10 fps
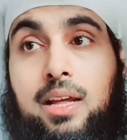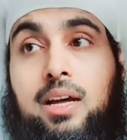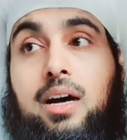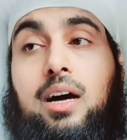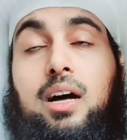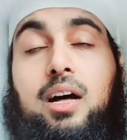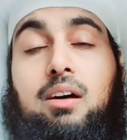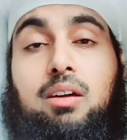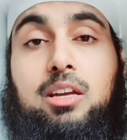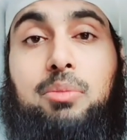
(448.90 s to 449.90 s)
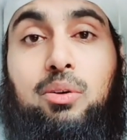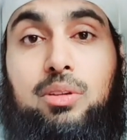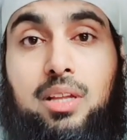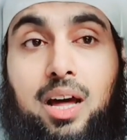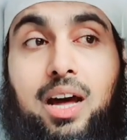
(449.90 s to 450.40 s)

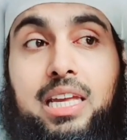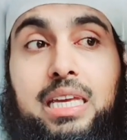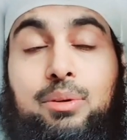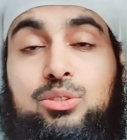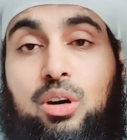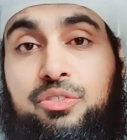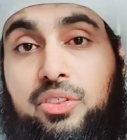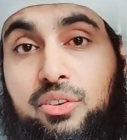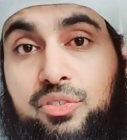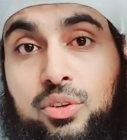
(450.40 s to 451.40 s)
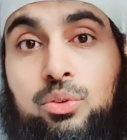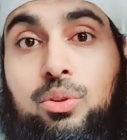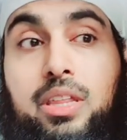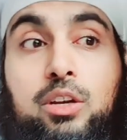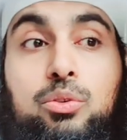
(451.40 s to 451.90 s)
rahimahullah, he was of the view
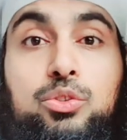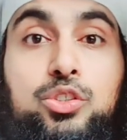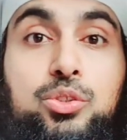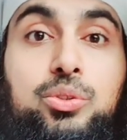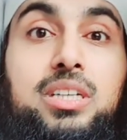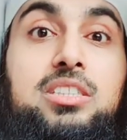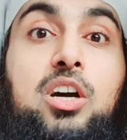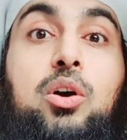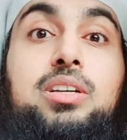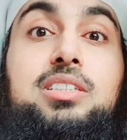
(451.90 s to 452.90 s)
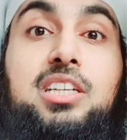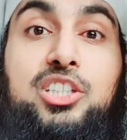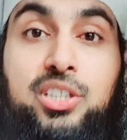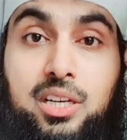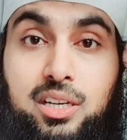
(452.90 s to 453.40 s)
that khushu' is a
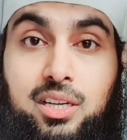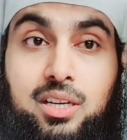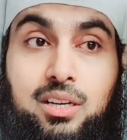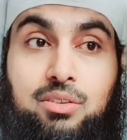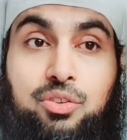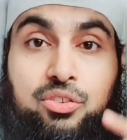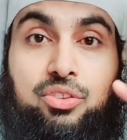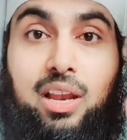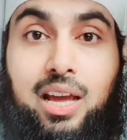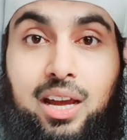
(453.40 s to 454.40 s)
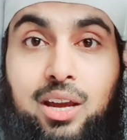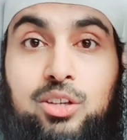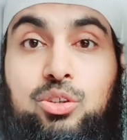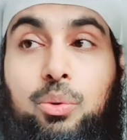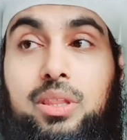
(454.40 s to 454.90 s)
condition for salah.
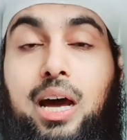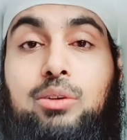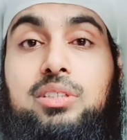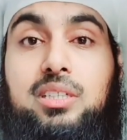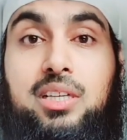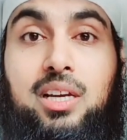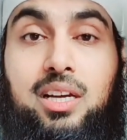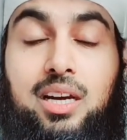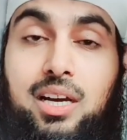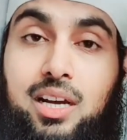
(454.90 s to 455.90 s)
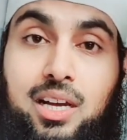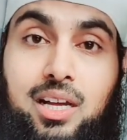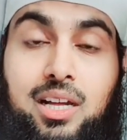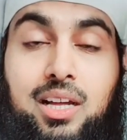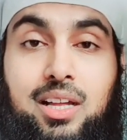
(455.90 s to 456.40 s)
So without it,
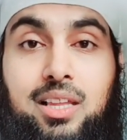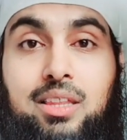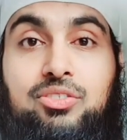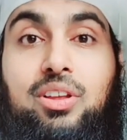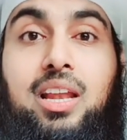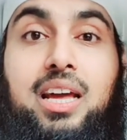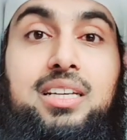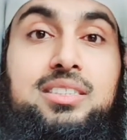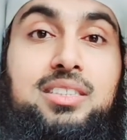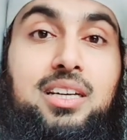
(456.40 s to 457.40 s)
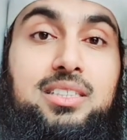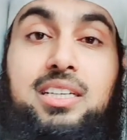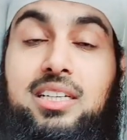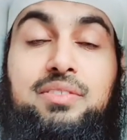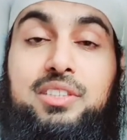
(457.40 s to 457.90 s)
the salah
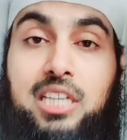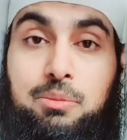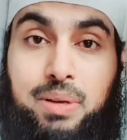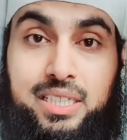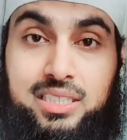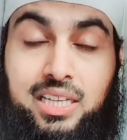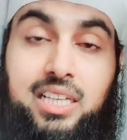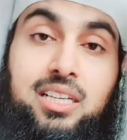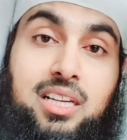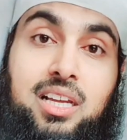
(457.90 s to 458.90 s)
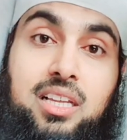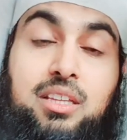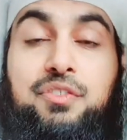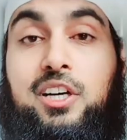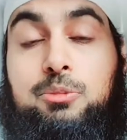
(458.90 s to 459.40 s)
didn't even take place in the
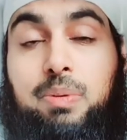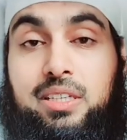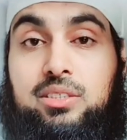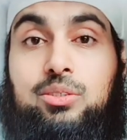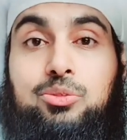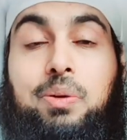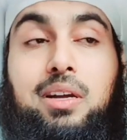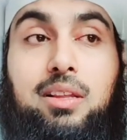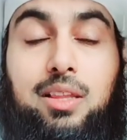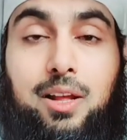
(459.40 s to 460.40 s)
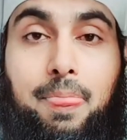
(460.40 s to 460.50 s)
first place. Subhanallah.